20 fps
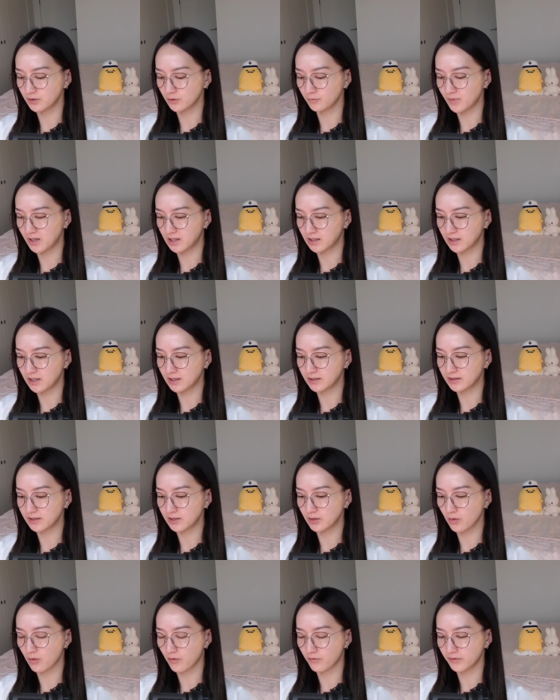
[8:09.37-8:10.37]
making the
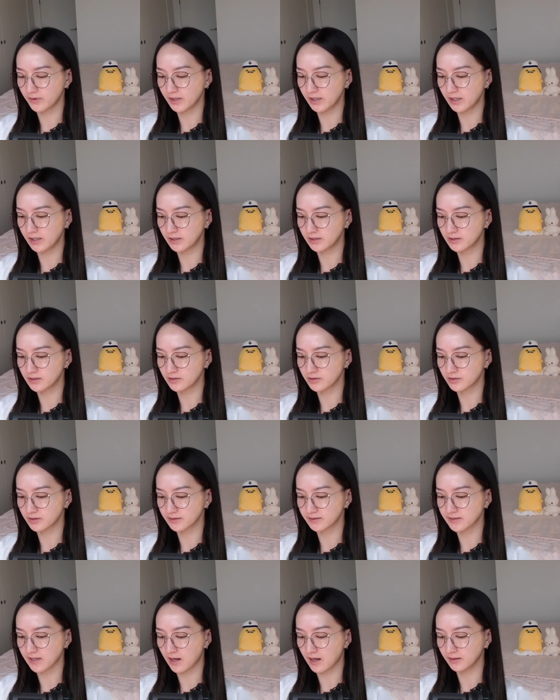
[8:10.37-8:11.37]
Overheat Ginger
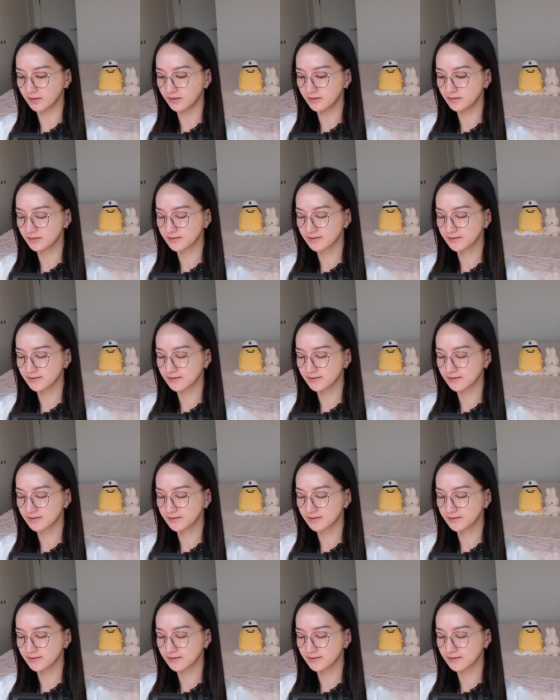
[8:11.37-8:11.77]
Salads.